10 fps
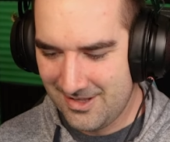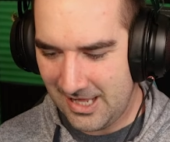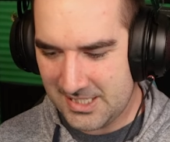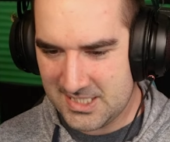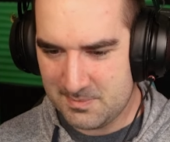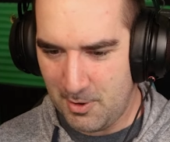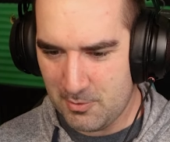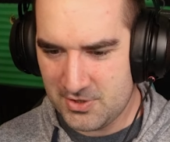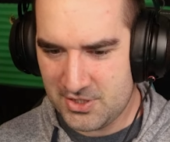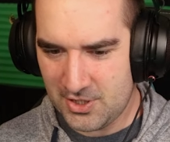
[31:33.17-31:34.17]

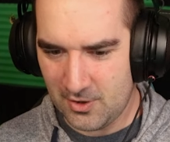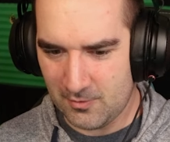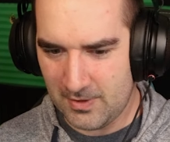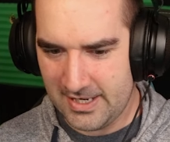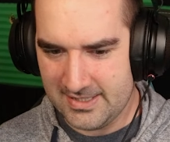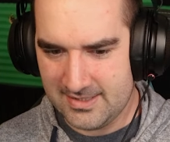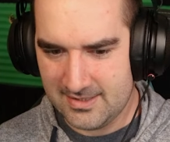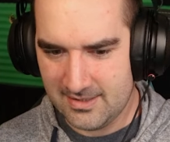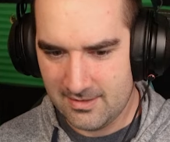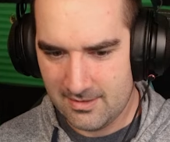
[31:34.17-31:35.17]
Exposed her
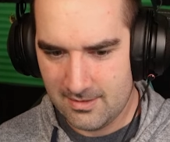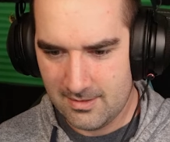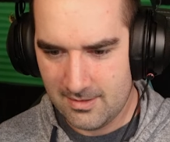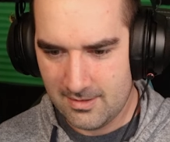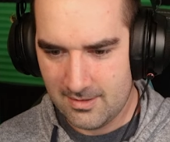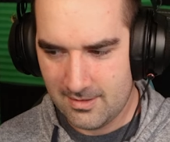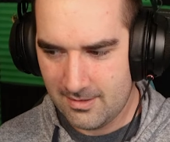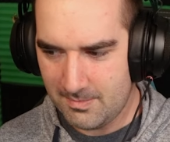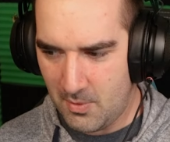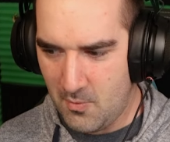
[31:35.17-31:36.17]
wrist.
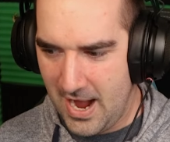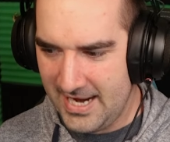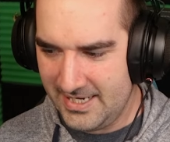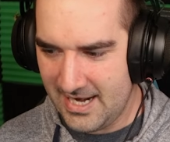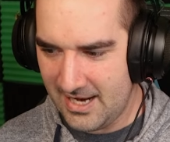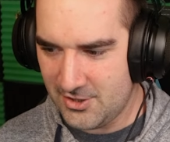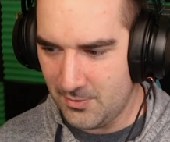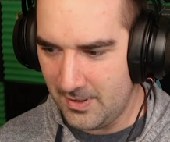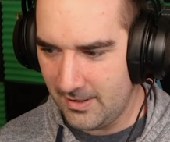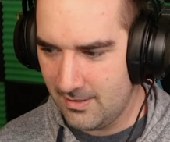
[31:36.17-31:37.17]
But why did I
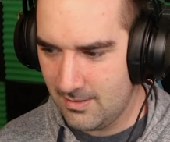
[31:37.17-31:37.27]
do it?